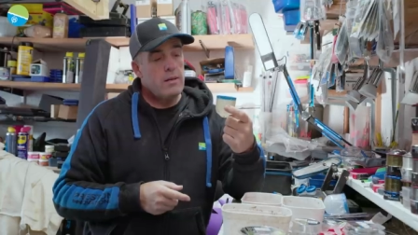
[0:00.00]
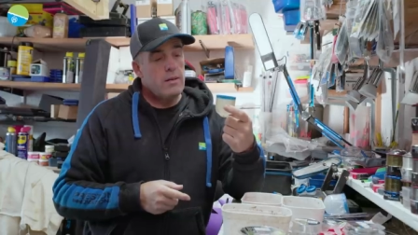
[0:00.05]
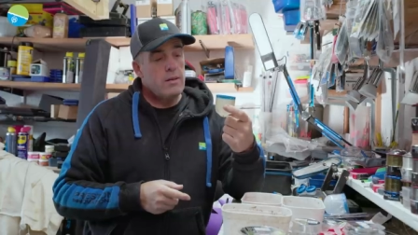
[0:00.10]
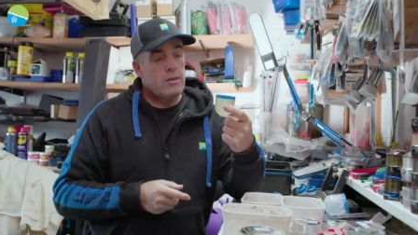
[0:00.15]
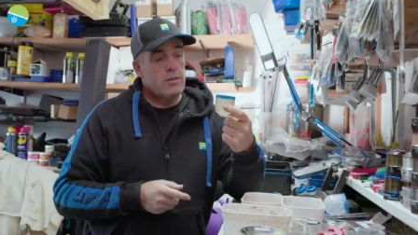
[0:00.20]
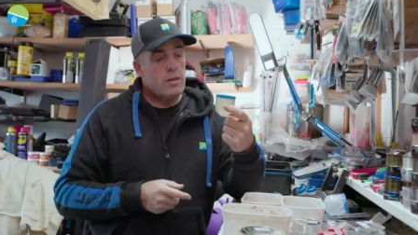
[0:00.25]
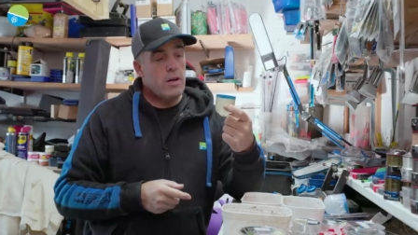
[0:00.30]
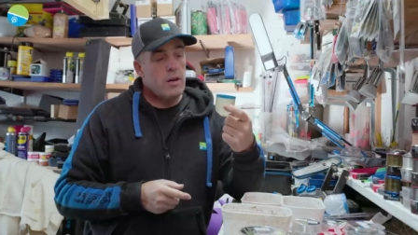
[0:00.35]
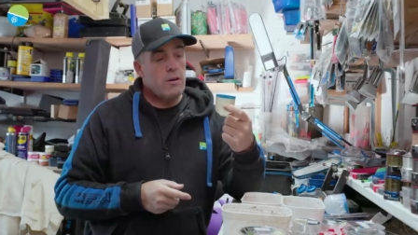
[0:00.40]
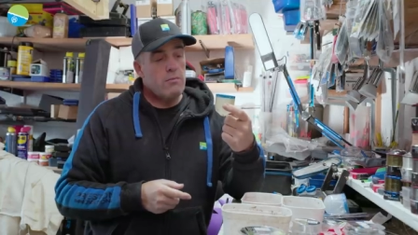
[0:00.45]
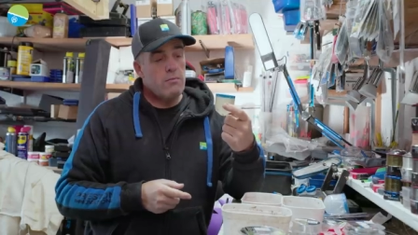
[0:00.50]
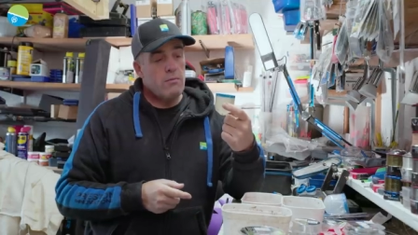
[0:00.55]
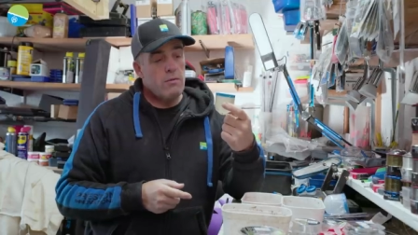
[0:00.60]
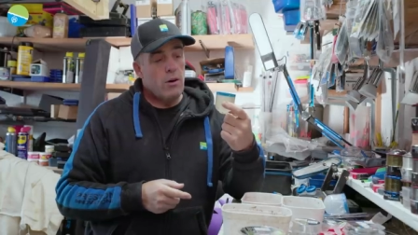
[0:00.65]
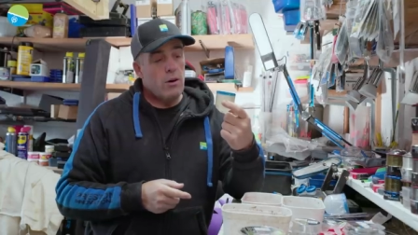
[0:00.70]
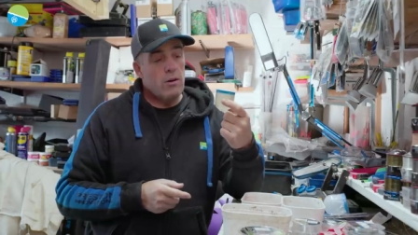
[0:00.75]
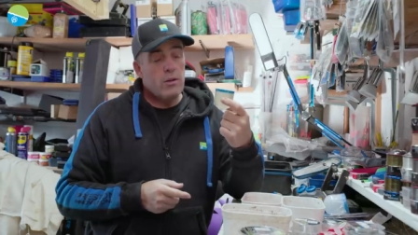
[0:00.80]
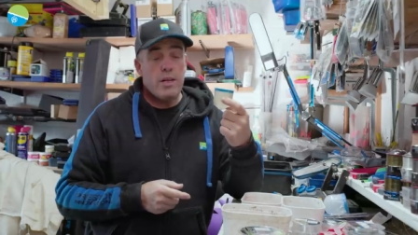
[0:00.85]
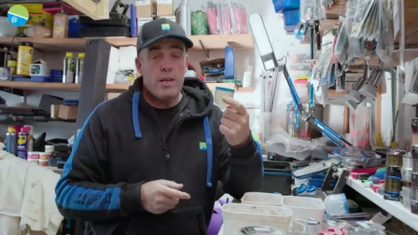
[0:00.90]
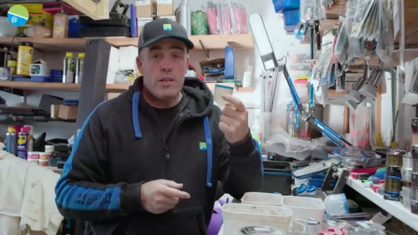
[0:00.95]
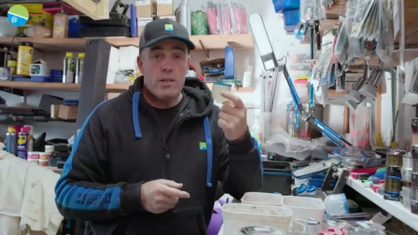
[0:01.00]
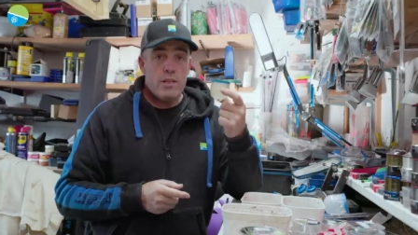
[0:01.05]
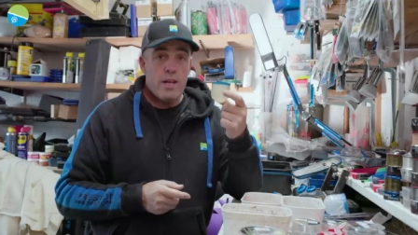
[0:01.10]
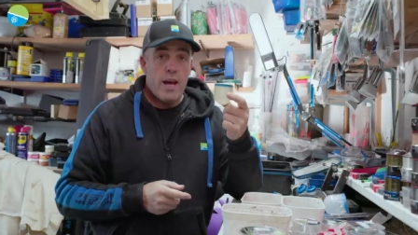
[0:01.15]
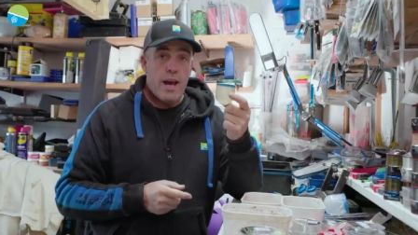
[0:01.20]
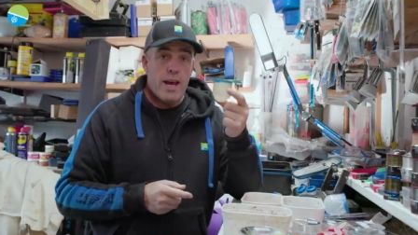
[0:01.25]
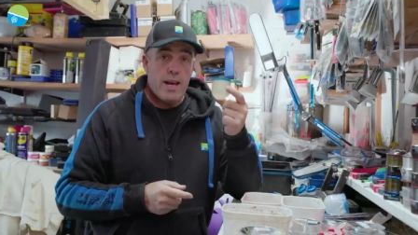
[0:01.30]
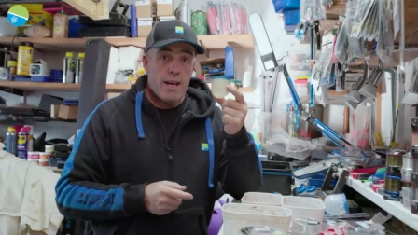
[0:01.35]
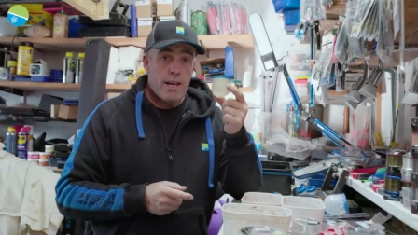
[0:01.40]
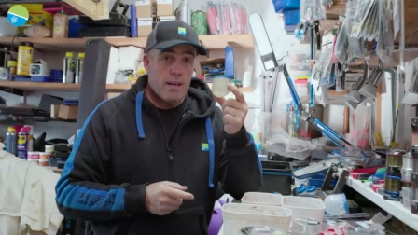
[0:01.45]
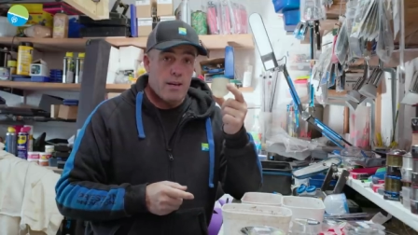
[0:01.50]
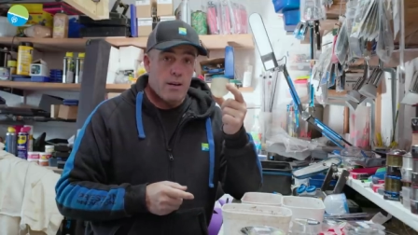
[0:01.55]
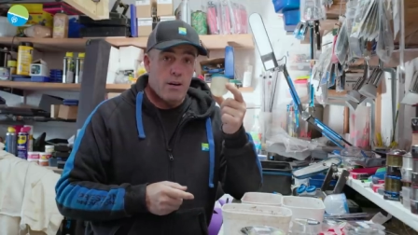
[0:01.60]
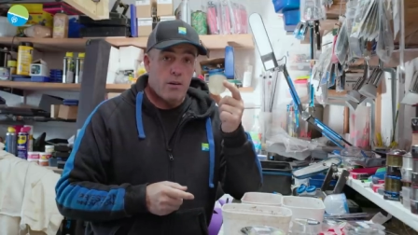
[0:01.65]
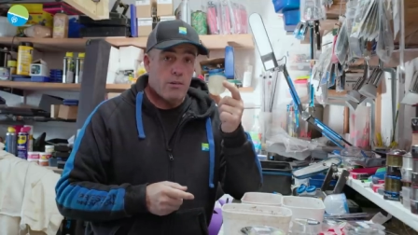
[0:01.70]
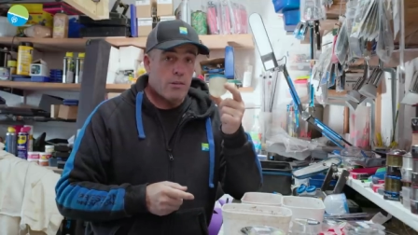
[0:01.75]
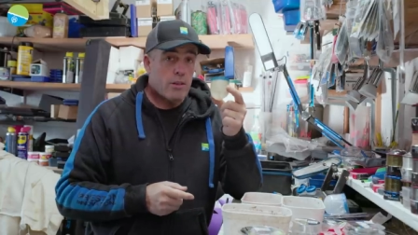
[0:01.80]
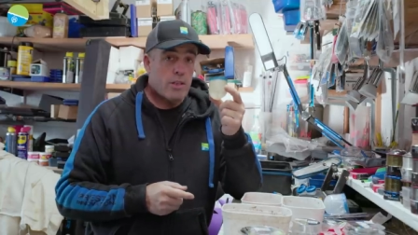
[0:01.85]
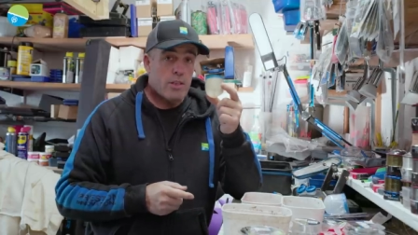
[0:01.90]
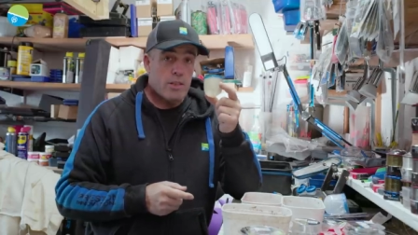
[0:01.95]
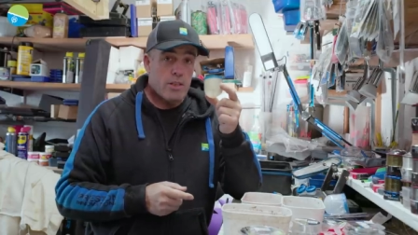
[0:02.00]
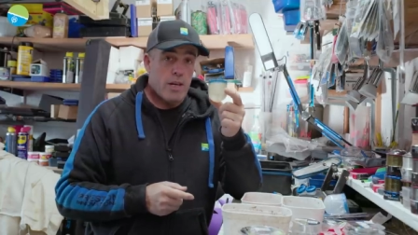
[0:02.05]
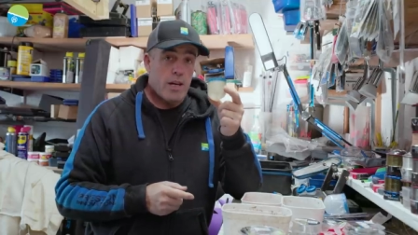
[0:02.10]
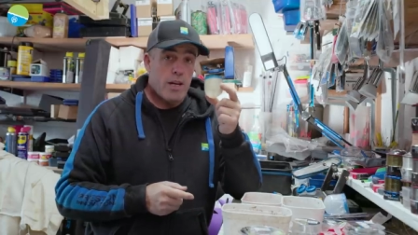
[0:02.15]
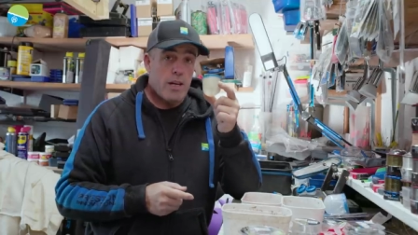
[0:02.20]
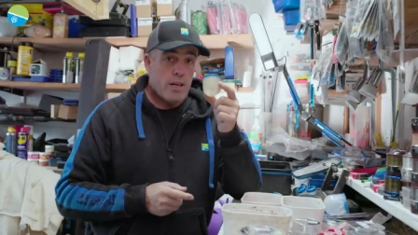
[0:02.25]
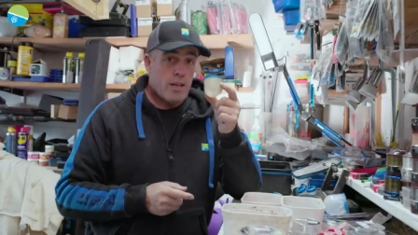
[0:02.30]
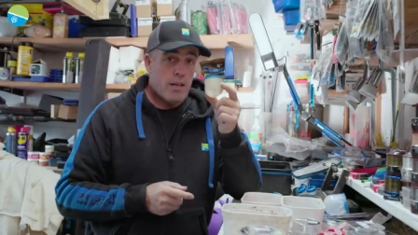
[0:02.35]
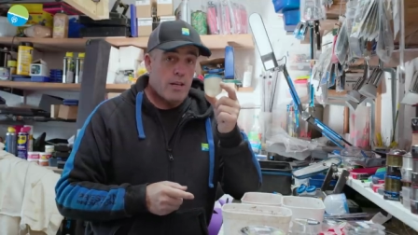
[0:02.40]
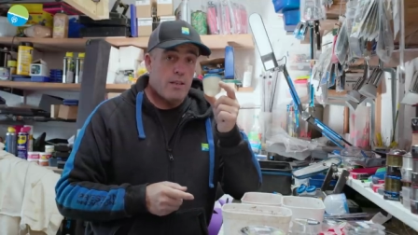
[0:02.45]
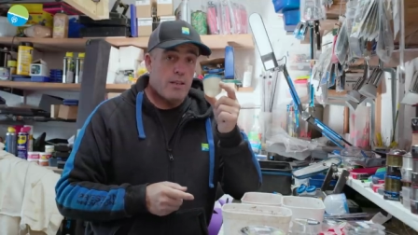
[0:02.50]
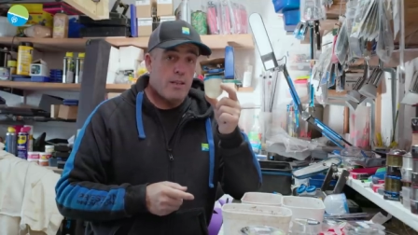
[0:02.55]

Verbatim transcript: So on its day, honestly,